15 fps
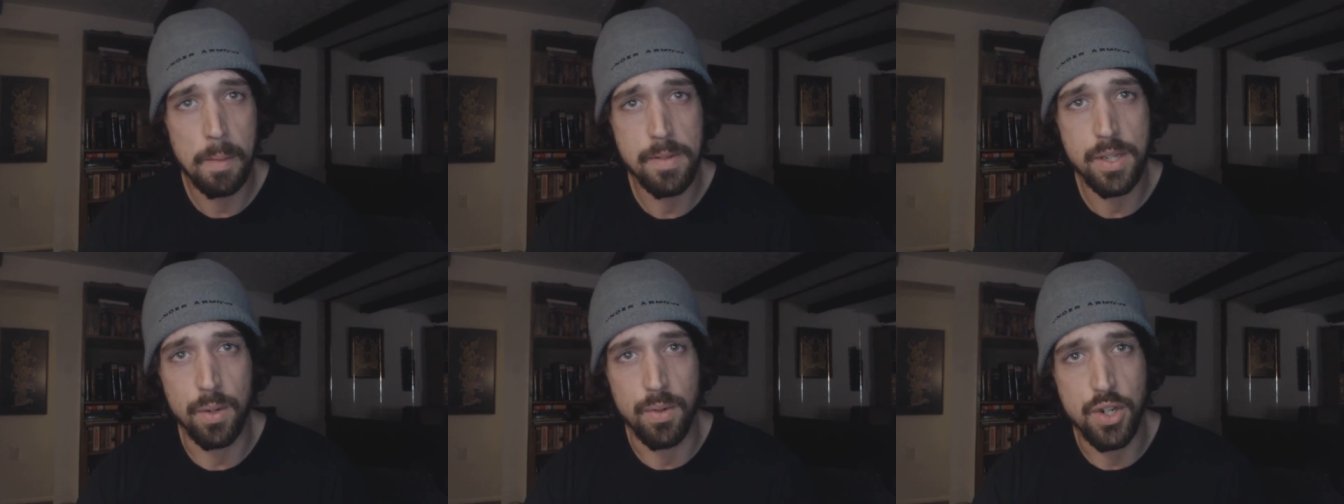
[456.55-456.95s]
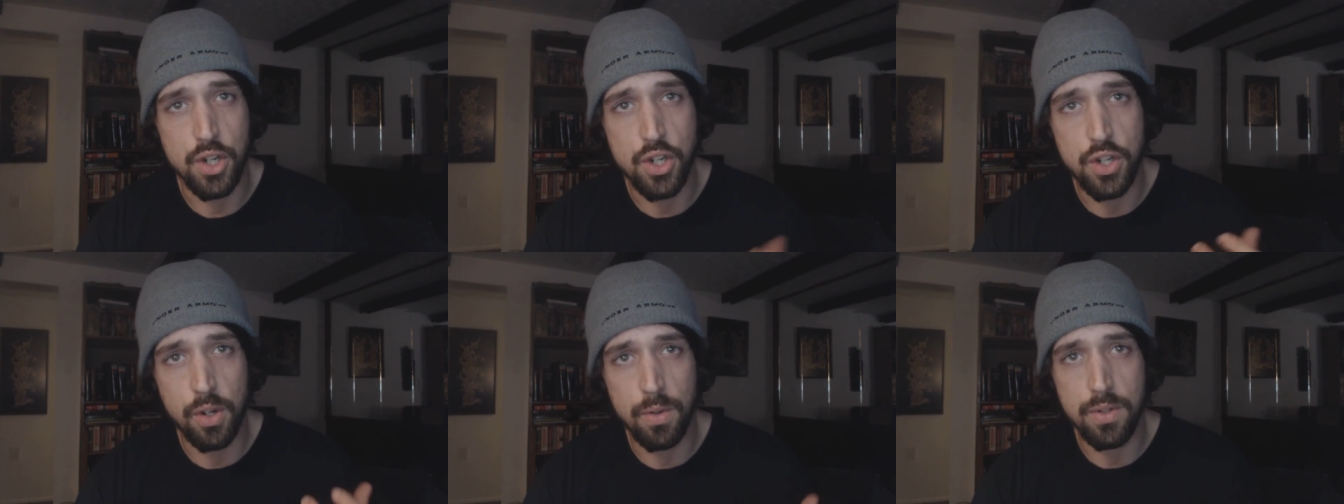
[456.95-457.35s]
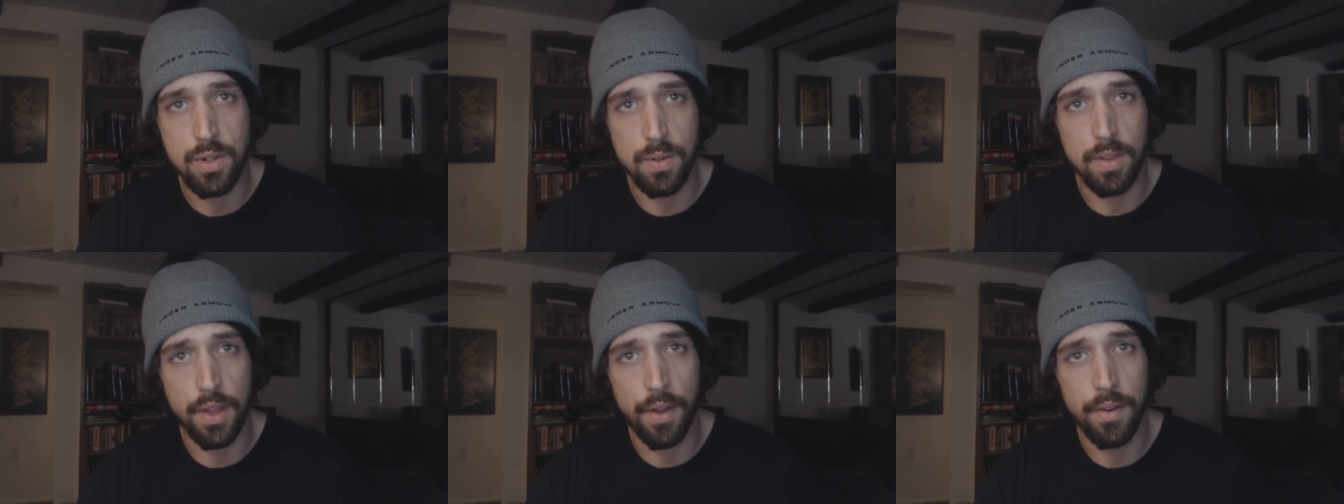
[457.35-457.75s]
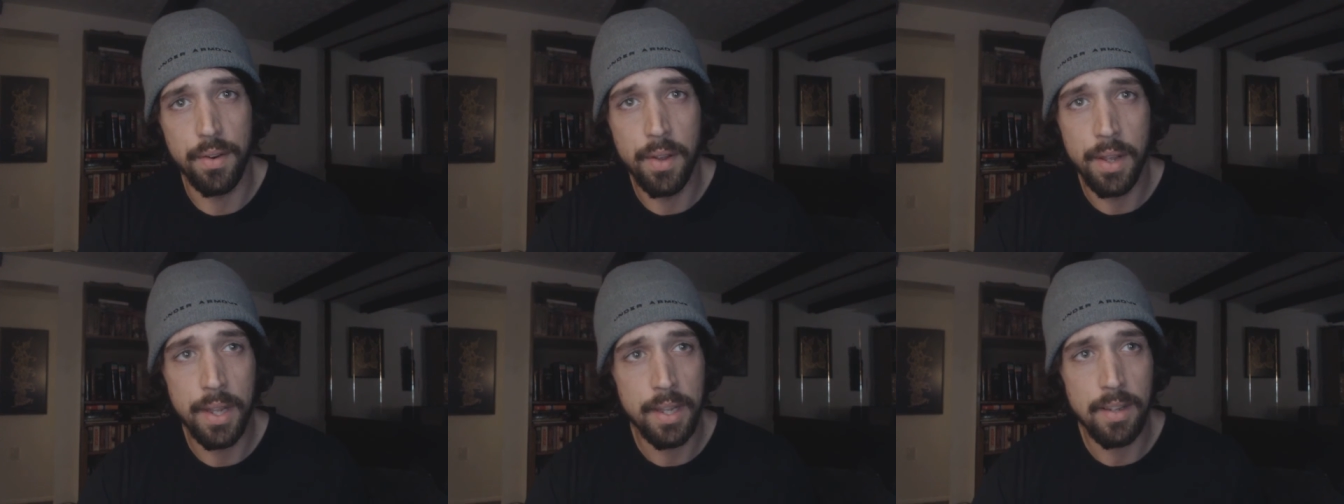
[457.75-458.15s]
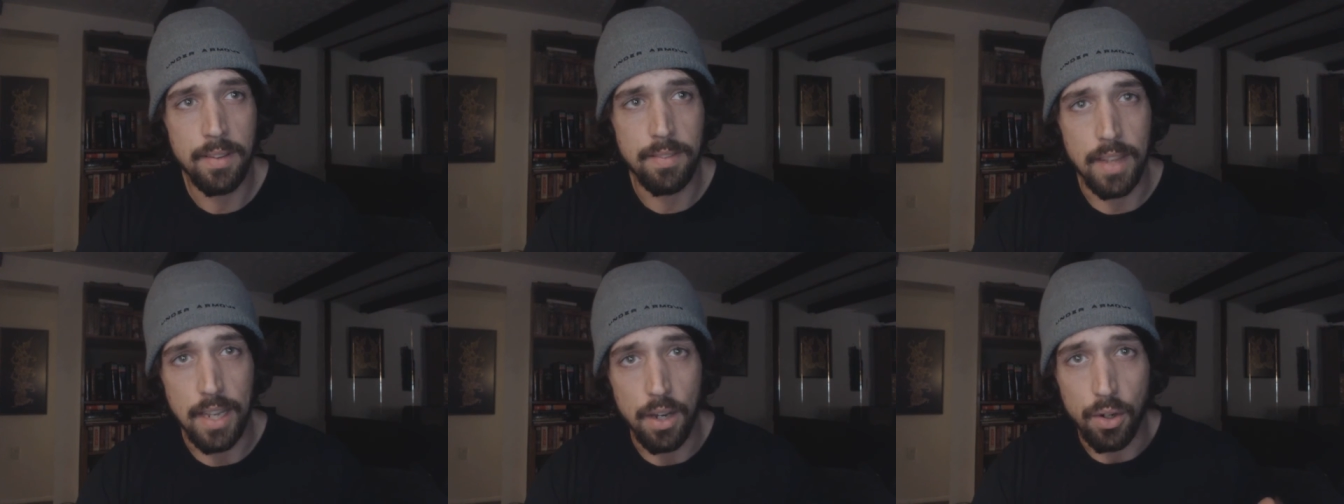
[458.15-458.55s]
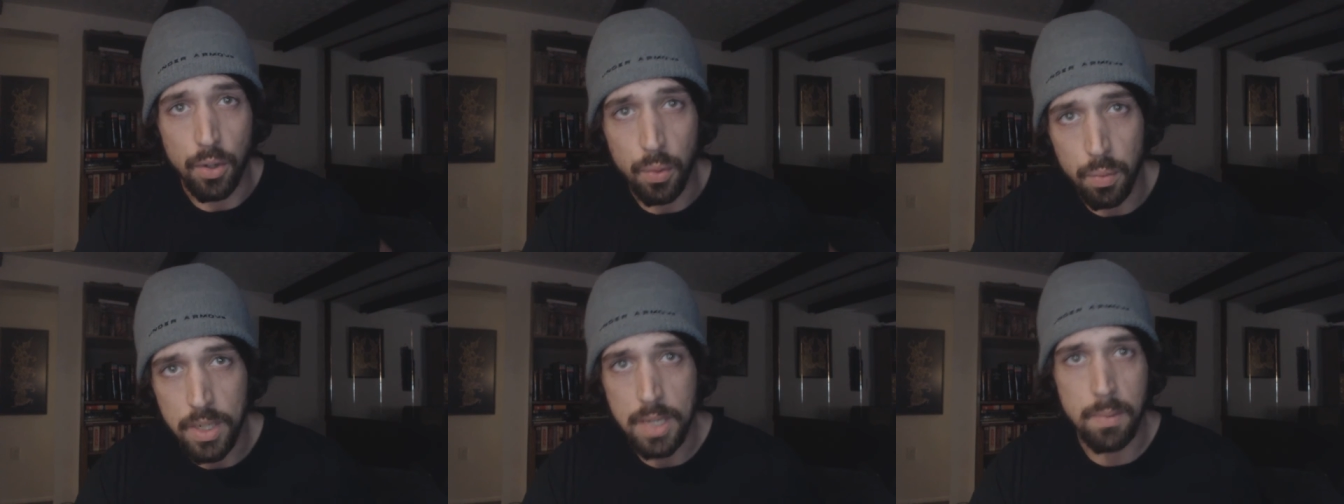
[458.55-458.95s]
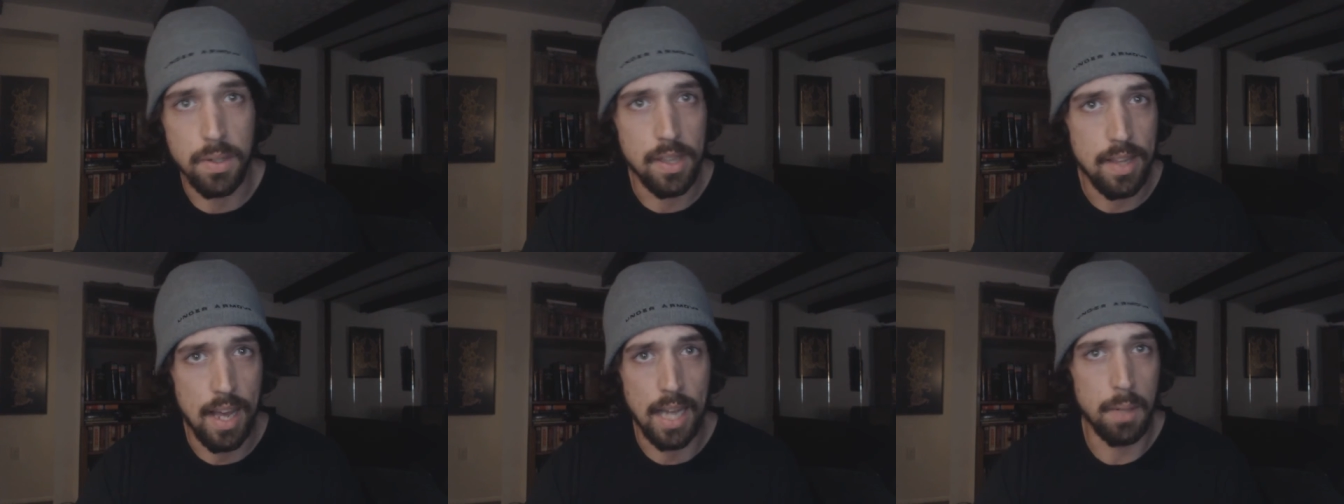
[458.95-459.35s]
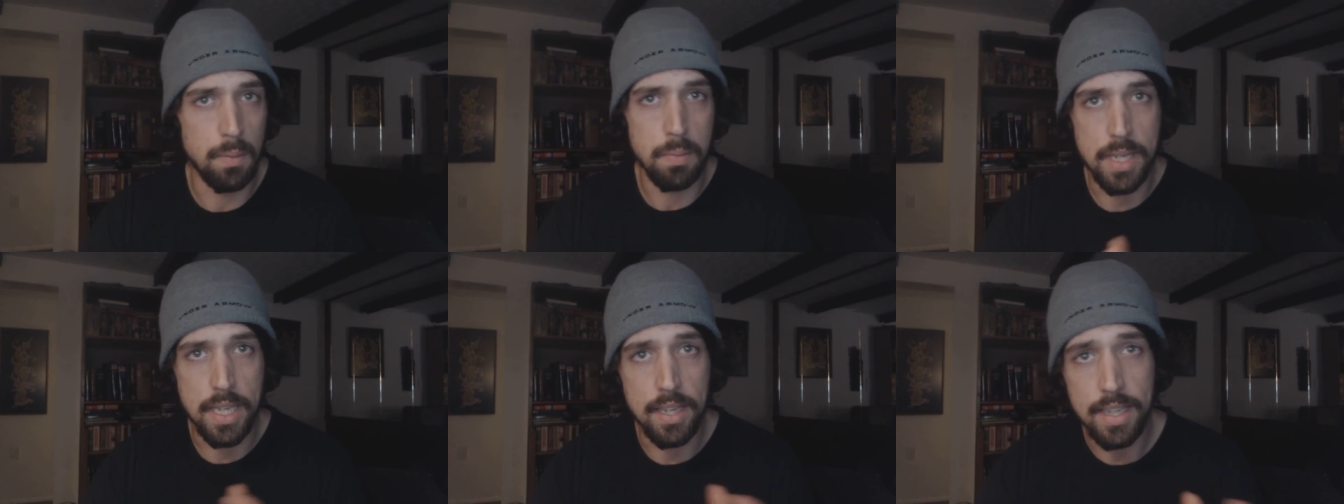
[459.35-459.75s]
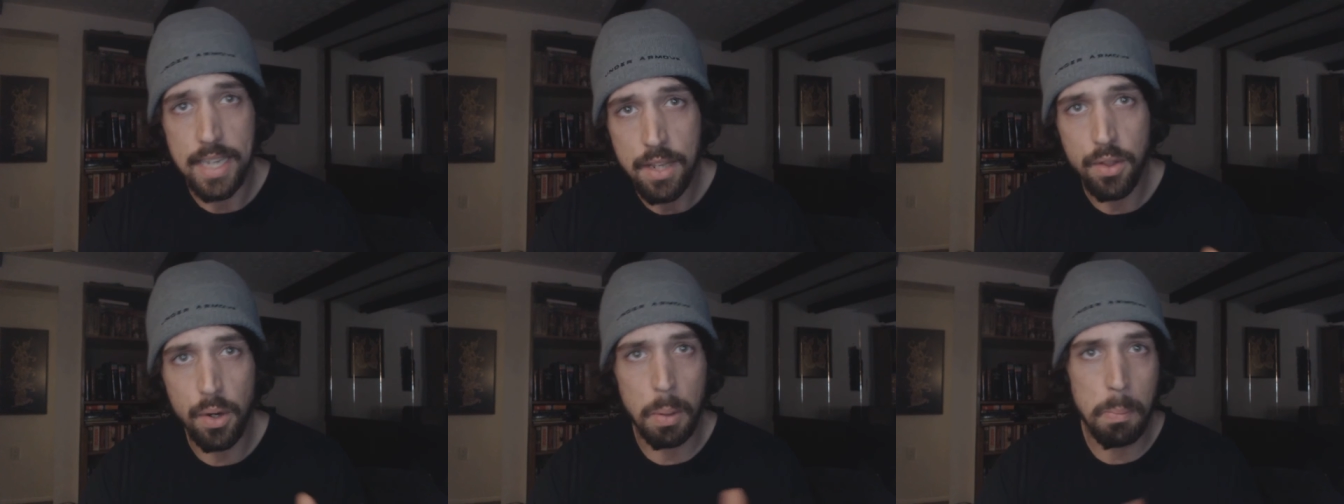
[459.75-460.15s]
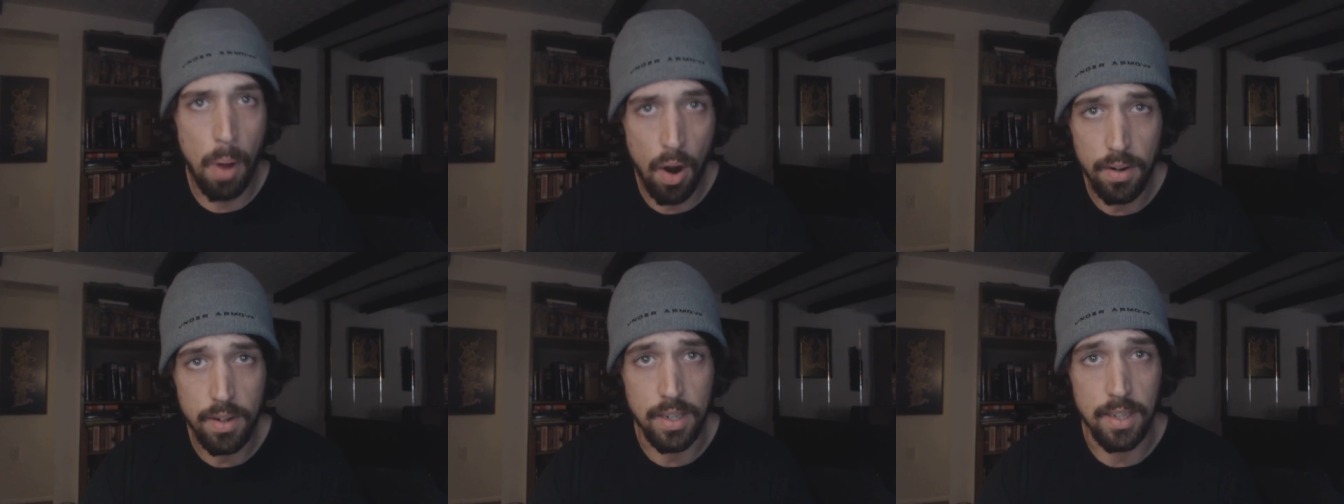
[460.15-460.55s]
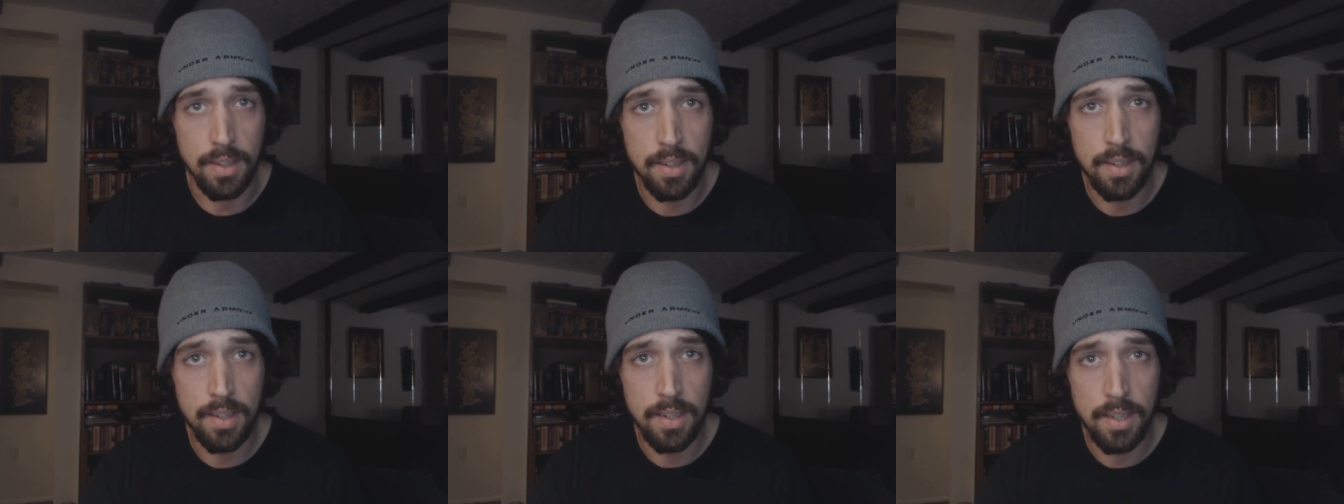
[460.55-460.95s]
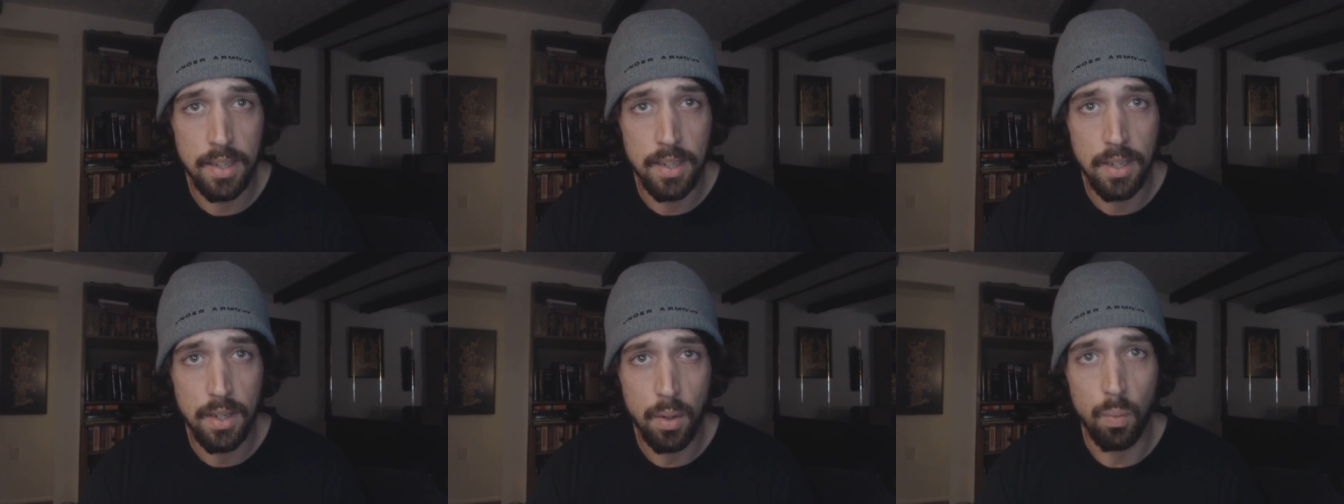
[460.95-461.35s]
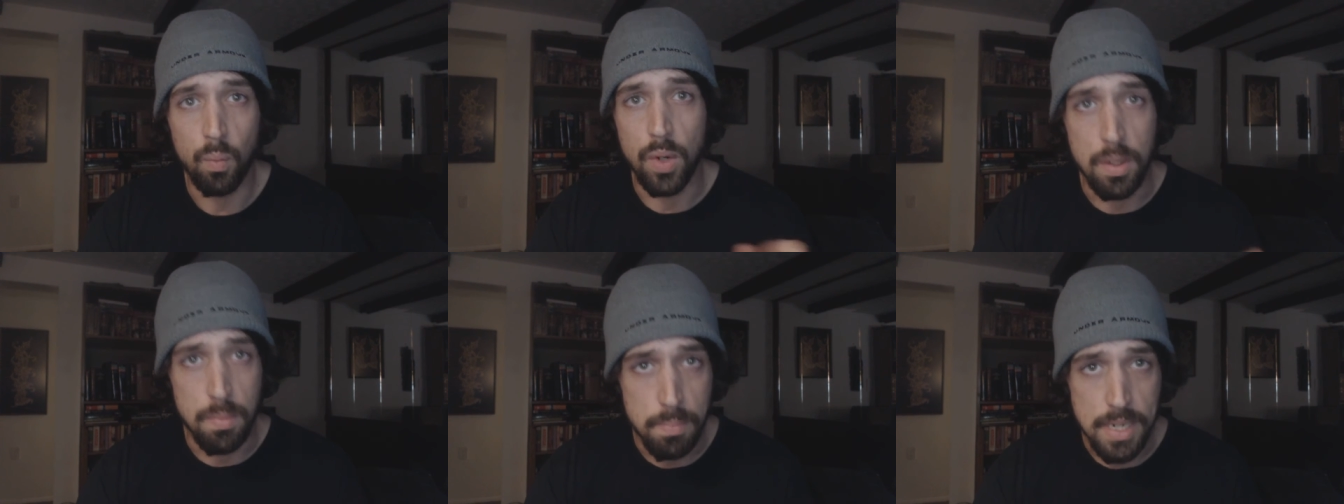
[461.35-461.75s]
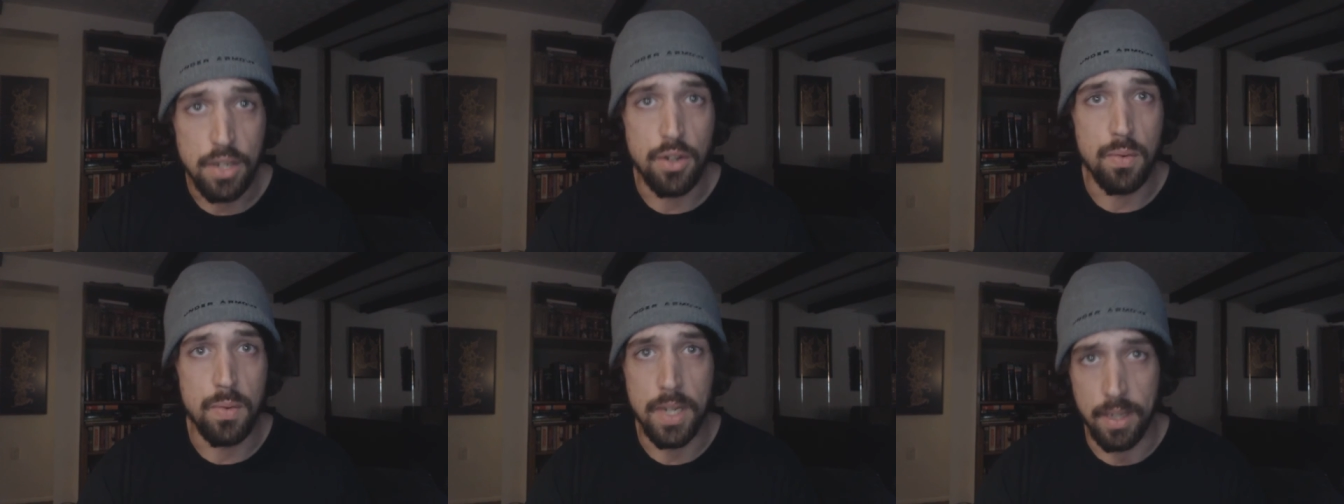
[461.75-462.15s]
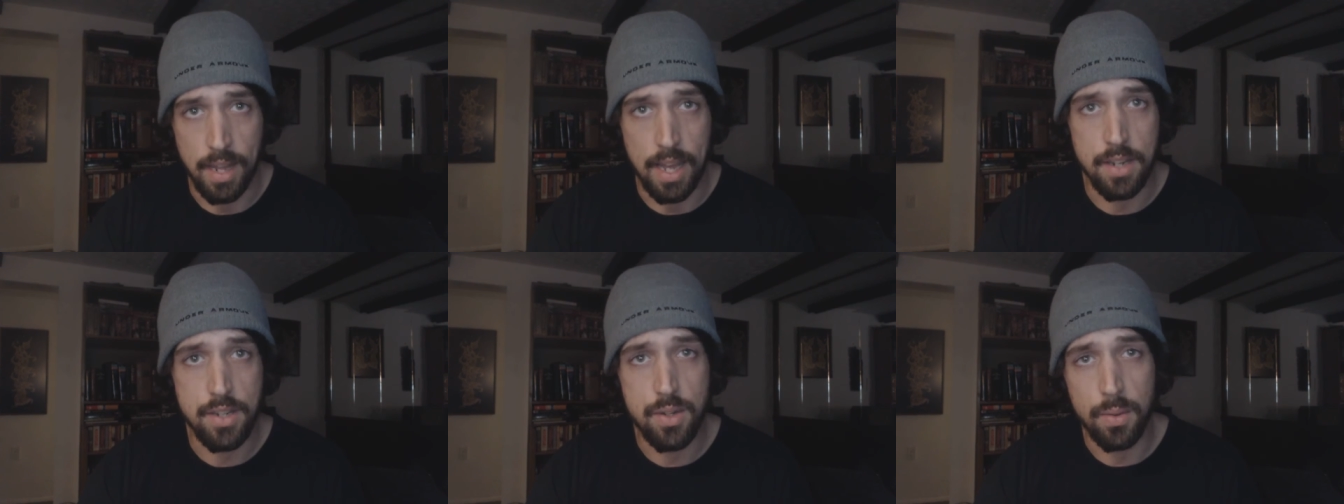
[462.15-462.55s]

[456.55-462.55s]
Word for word: So it just shows you that they agree with that. It would be either party would be doing that.